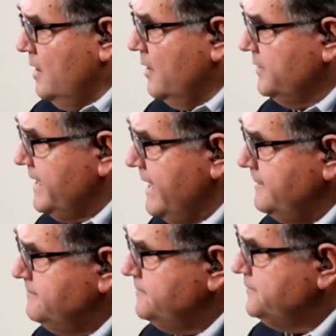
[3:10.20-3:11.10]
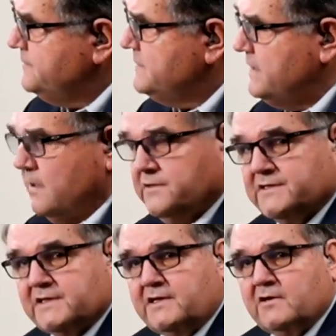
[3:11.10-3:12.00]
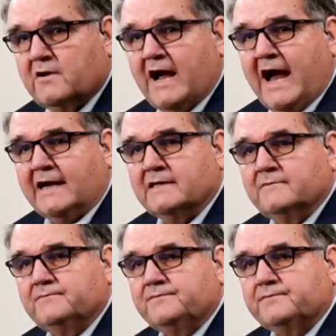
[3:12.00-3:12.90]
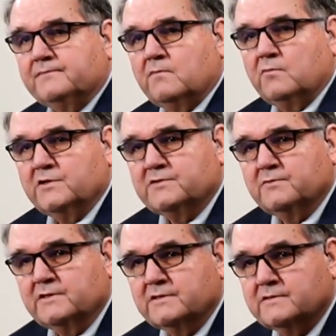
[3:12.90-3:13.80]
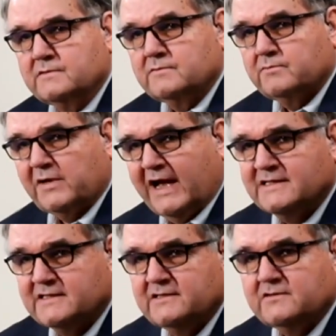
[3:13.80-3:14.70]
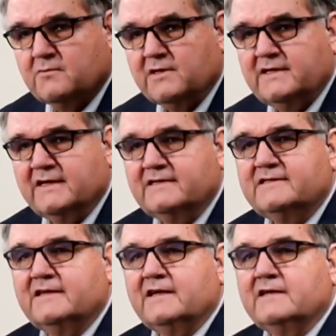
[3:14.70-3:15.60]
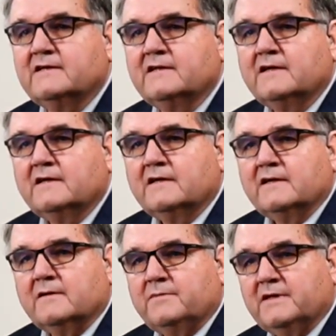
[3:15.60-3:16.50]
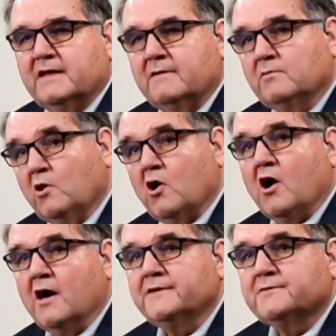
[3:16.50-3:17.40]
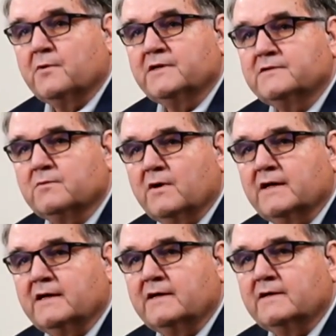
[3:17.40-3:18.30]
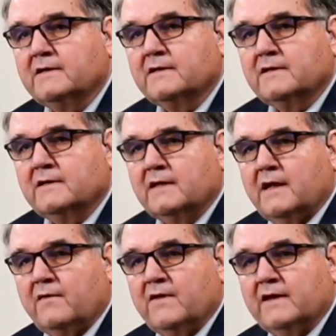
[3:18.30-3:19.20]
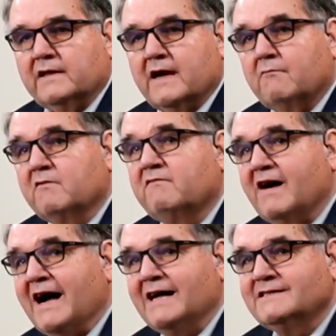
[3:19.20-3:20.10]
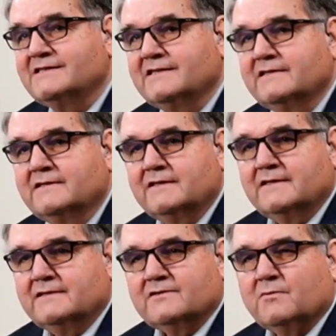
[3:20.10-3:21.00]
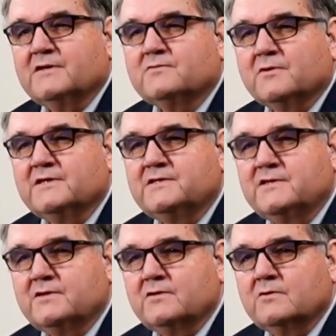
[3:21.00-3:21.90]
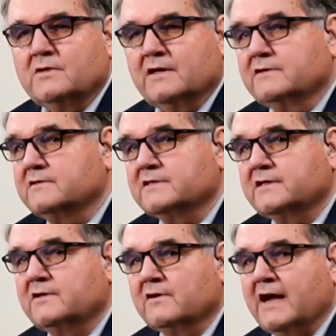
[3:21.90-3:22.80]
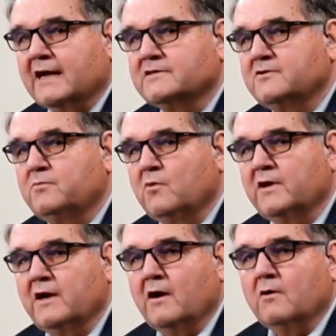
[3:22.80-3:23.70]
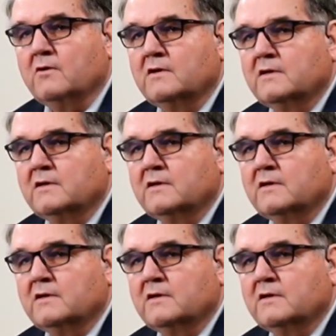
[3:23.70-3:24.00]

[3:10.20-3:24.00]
Okay, so the Secure Act, which was passed in 2019, it became law in 2020, and then it got revised in 2022 under Secure Act 2.0.